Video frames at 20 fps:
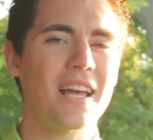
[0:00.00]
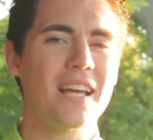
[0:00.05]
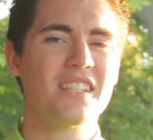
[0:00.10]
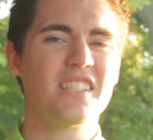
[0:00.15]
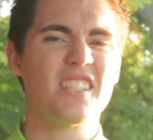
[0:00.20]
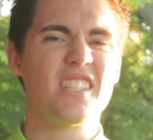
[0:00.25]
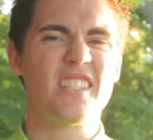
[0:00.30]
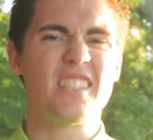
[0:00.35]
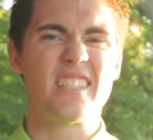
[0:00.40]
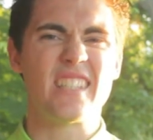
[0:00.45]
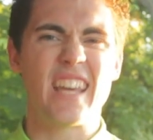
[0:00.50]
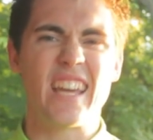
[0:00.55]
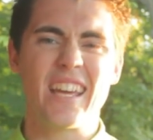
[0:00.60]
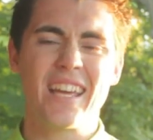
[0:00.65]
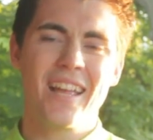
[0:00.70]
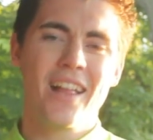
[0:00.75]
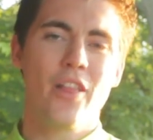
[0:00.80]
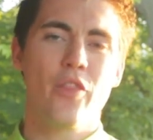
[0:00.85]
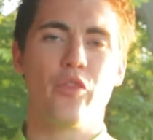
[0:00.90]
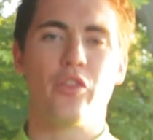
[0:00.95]
nice to
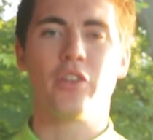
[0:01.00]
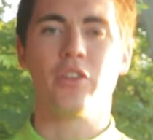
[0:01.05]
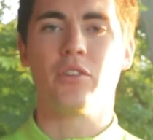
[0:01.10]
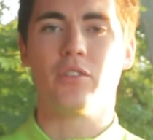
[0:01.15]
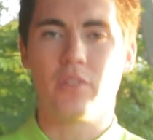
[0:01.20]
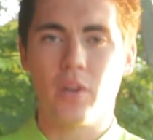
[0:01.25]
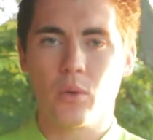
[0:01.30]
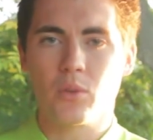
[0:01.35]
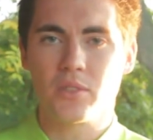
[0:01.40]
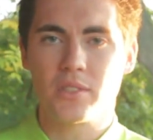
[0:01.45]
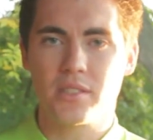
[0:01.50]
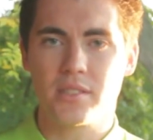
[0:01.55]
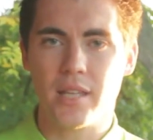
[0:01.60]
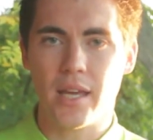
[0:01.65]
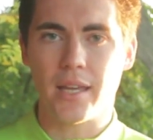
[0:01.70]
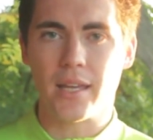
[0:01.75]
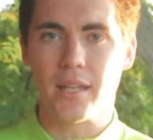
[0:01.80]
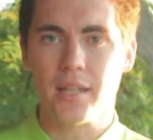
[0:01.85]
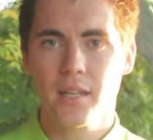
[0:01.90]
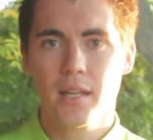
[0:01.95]
say, then don't
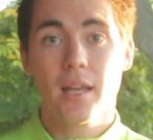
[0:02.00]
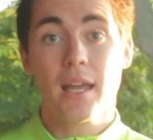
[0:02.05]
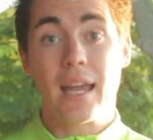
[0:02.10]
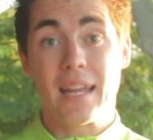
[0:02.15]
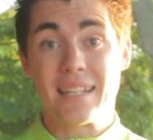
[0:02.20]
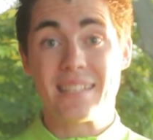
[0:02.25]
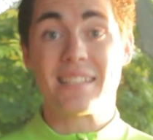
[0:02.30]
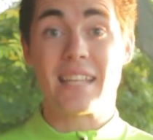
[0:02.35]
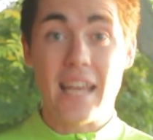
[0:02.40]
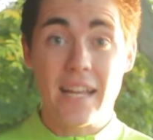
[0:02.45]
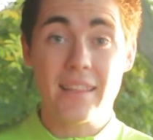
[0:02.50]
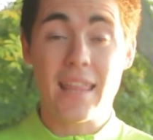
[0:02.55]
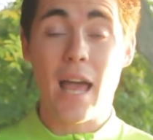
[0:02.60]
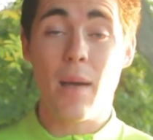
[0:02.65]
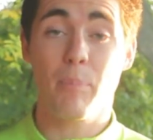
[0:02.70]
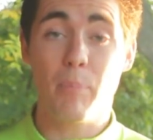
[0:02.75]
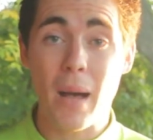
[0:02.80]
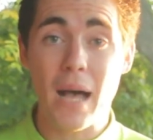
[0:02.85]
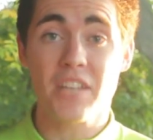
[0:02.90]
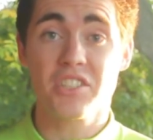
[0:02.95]
say it. And take
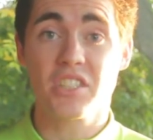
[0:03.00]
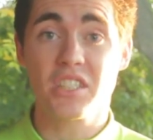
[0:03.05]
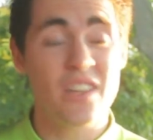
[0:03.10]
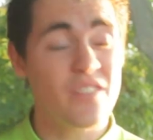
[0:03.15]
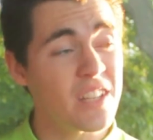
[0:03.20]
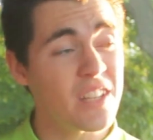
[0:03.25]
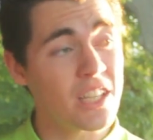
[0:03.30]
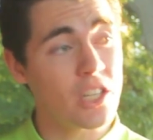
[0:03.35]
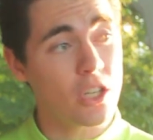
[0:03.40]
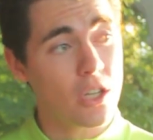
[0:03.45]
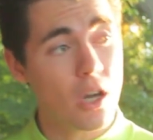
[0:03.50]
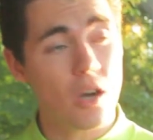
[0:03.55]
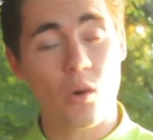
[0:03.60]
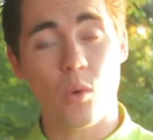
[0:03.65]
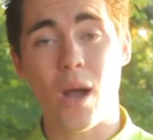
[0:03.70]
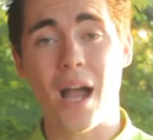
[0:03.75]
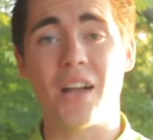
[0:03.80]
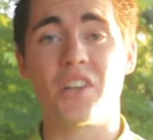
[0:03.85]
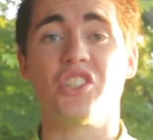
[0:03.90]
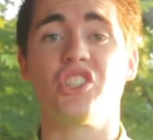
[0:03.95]
that positivity and
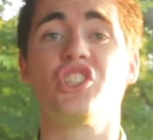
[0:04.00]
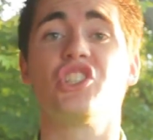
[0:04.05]
go out and